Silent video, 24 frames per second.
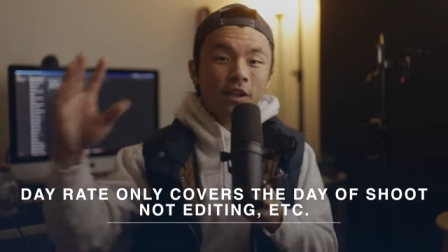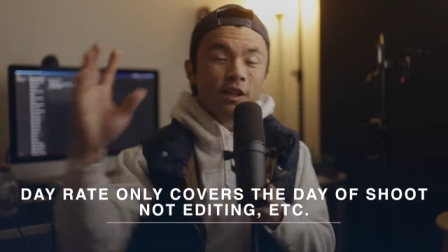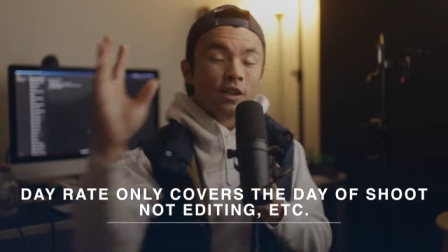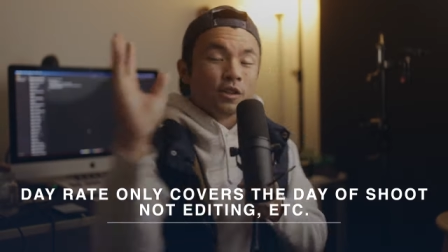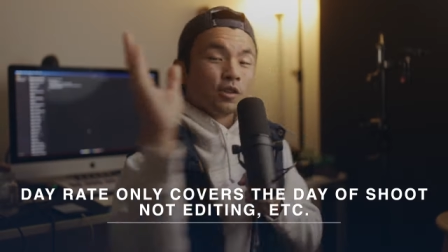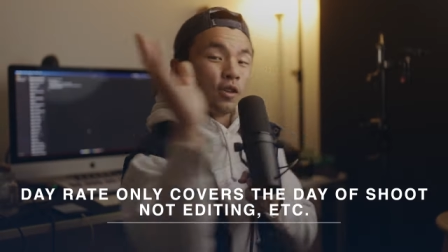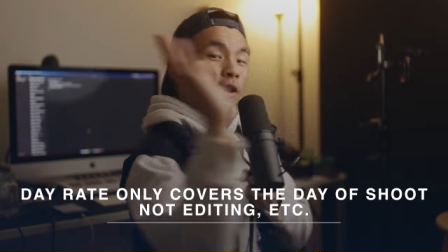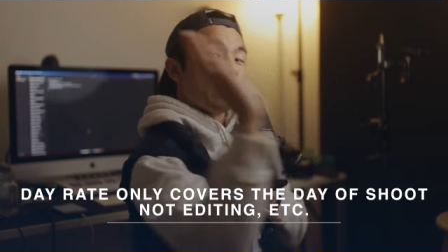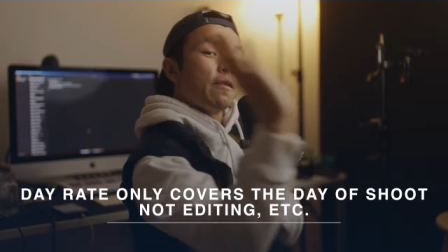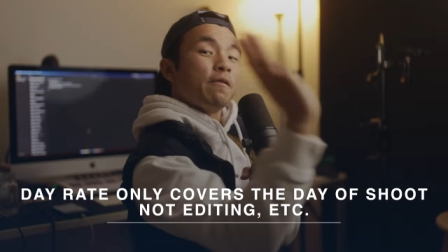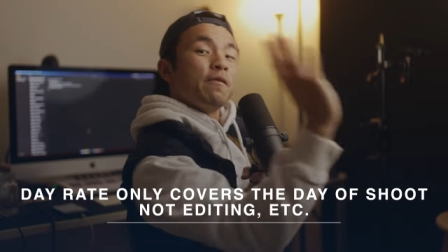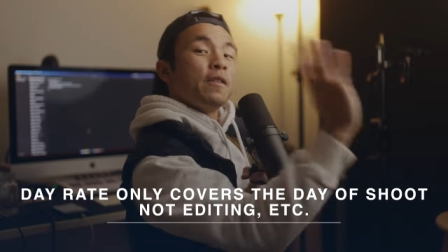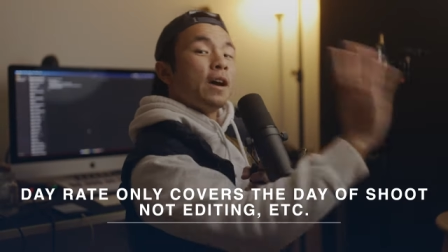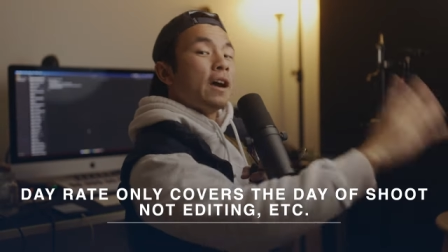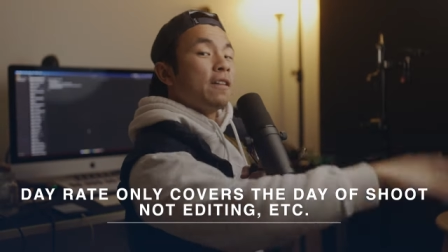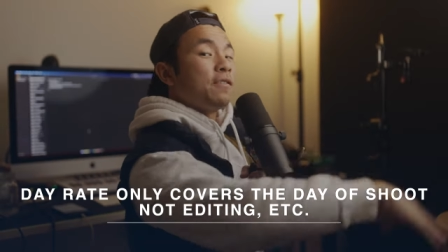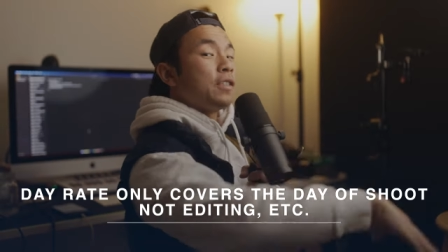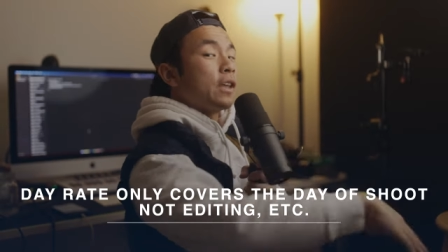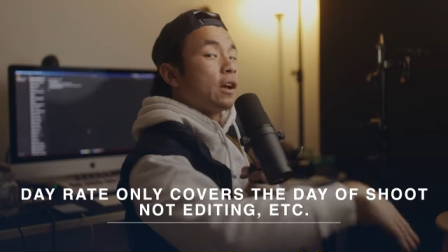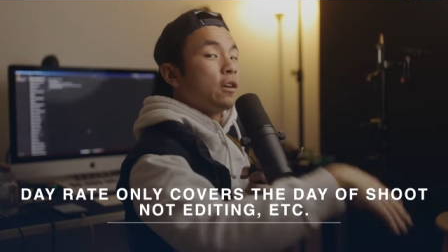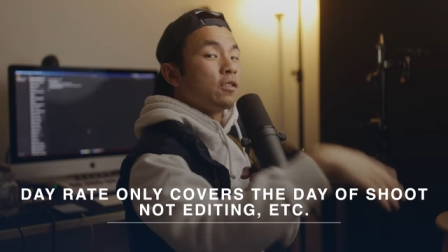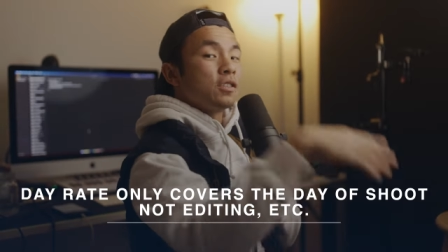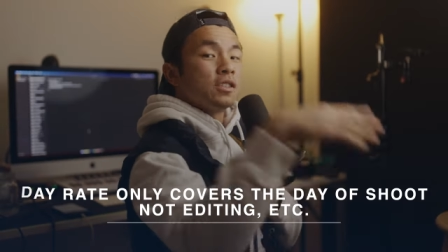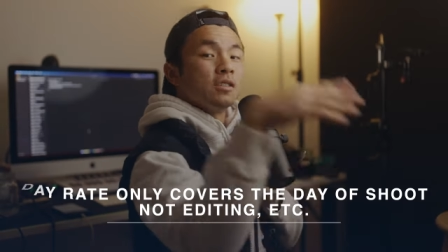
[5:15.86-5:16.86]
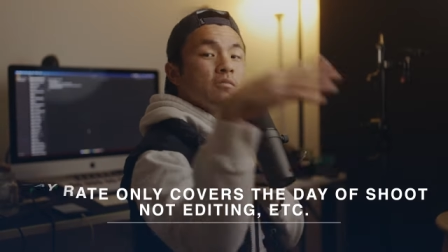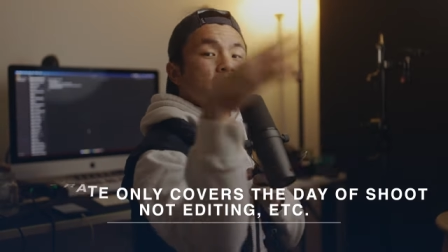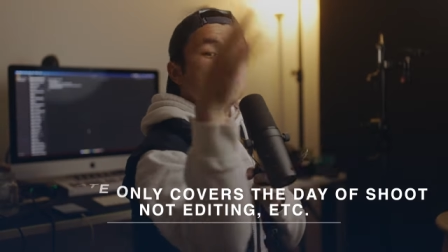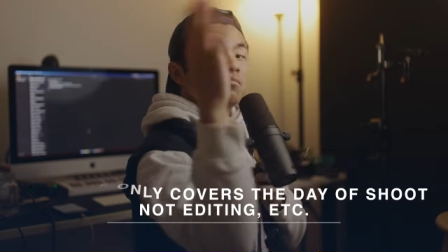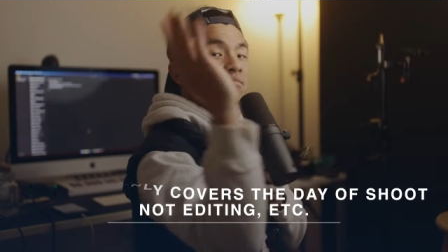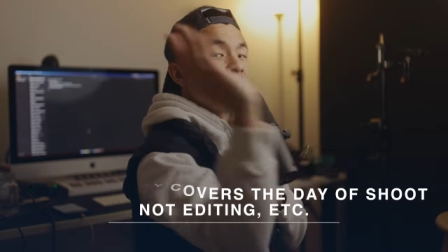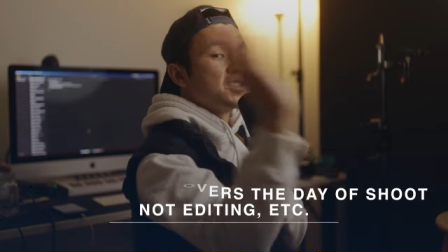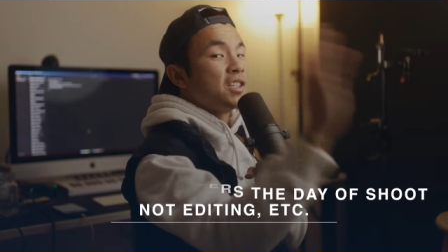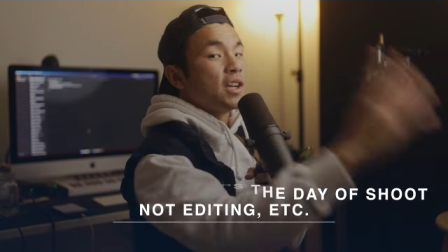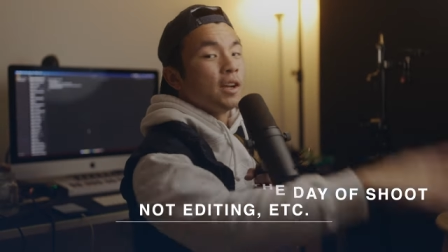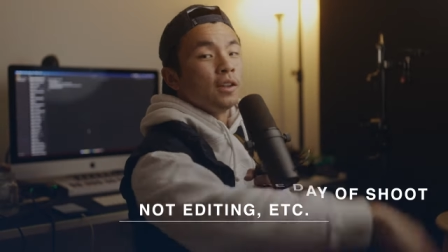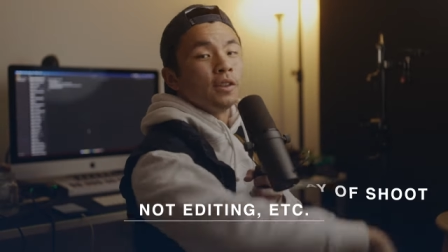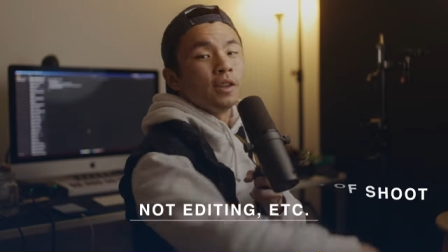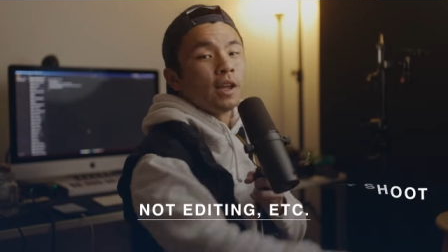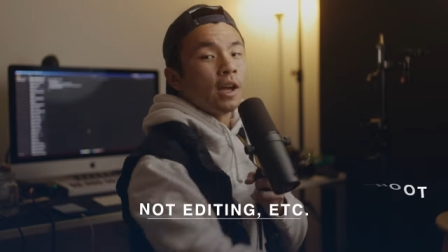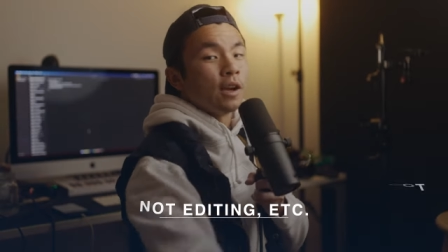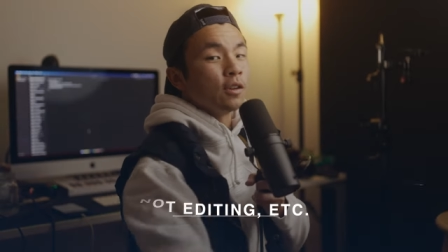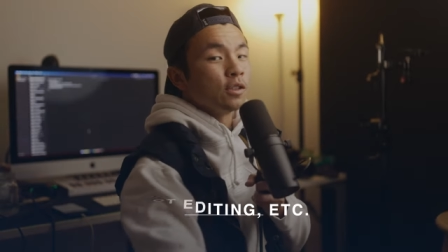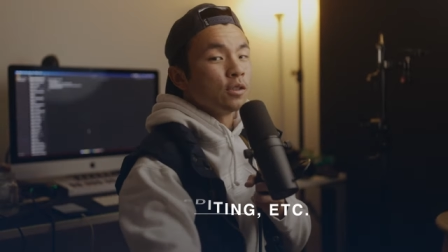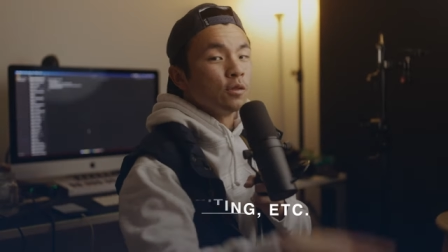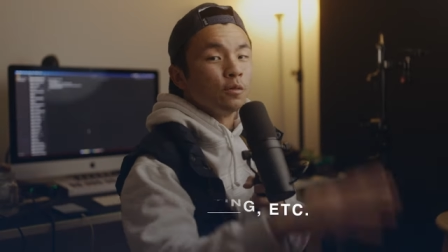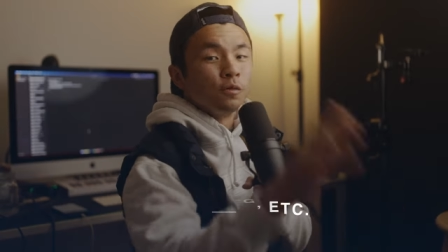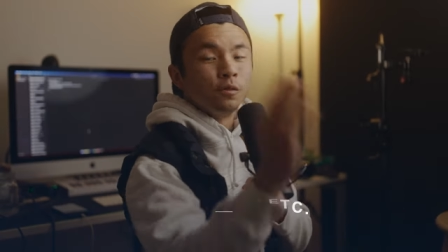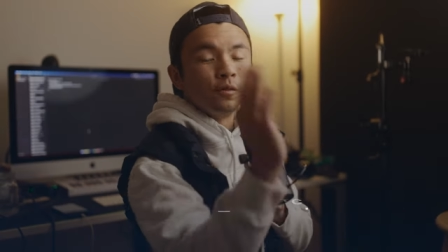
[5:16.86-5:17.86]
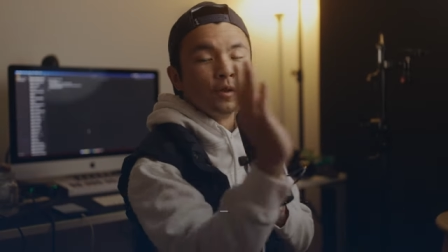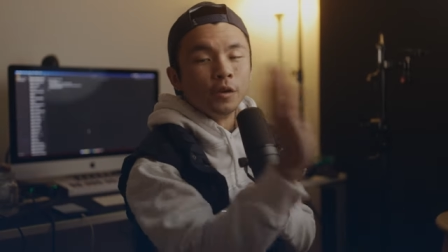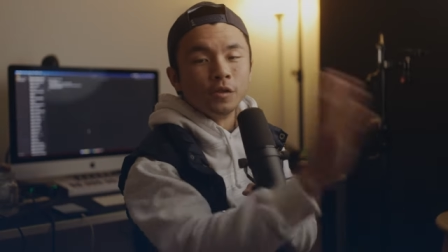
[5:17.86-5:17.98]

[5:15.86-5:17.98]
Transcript: So that five thousand dollars, ten thousand dollars,